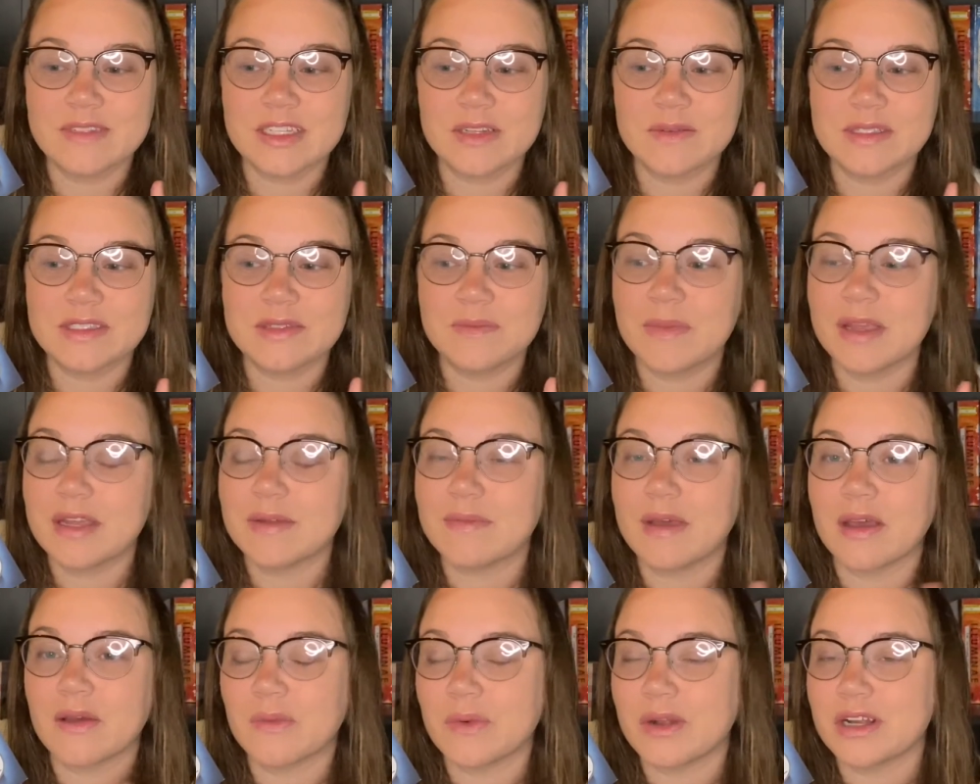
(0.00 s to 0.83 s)
It was made
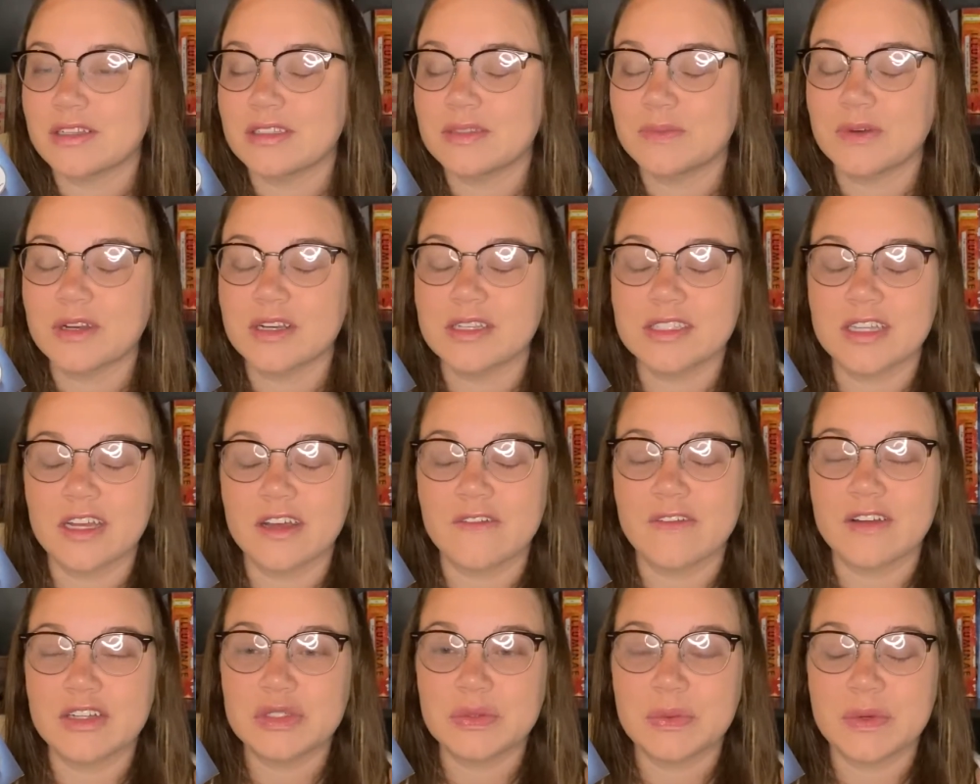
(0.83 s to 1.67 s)
my worst books of
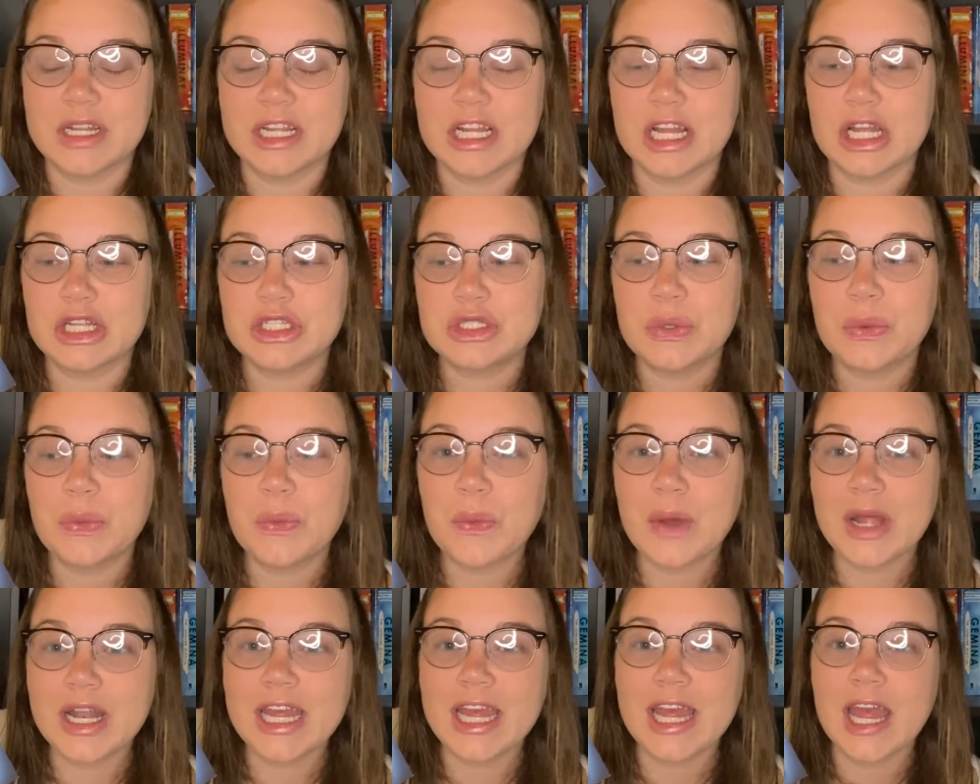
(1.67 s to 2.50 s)

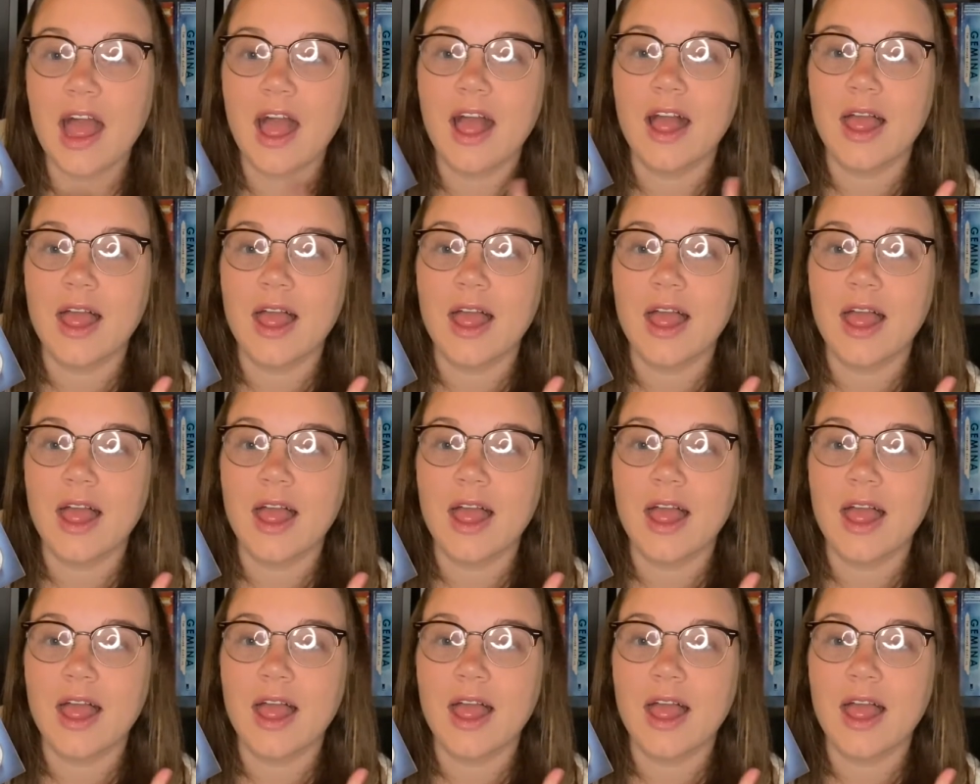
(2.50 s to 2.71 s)
2020.